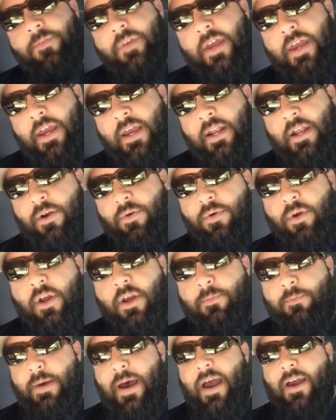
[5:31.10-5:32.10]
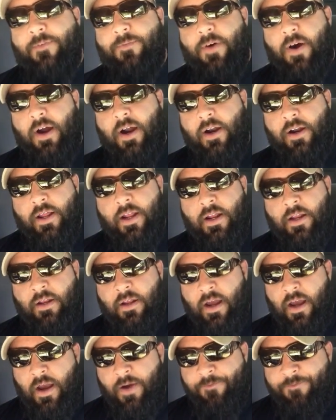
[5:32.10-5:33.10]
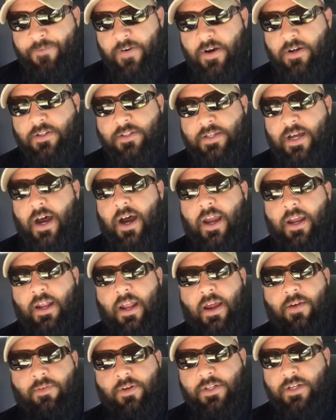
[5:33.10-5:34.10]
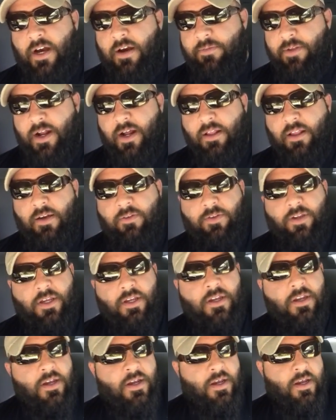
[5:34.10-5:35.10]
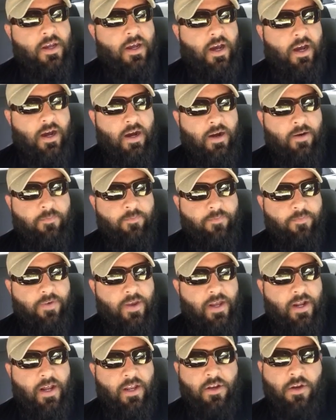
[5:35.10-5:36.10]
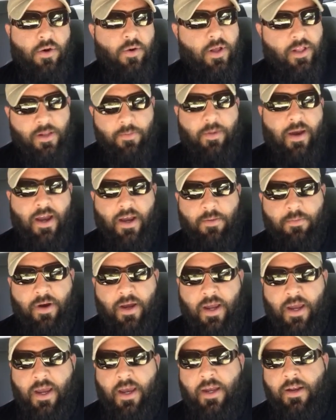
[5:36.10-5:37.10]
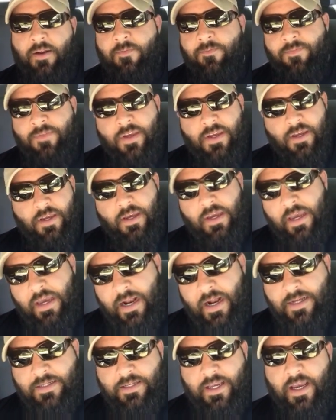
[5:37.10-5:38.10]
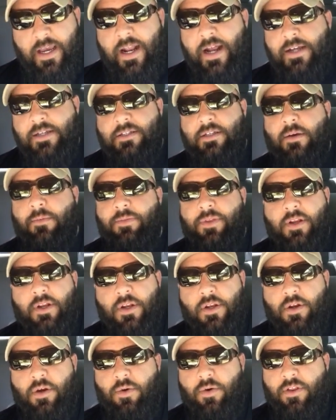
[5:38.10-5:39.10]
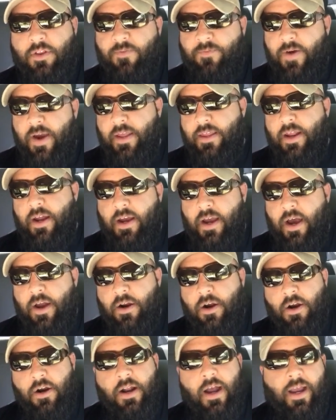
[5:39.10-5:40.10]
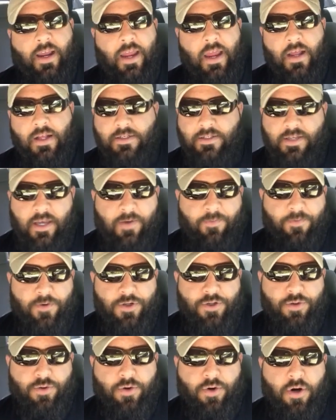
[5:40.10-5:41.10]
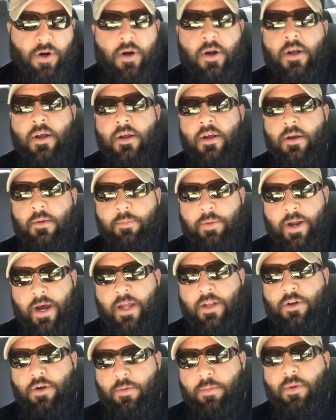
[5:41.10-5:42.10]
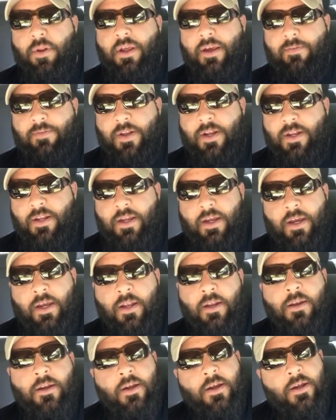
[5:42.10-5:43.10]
and it really backfired. And it I felt tight every time that I lifted, um, and I knew it in the back of my head. And I say it has something to do with the fact that I got hurt. I can't say for sure, but I do believe that it did.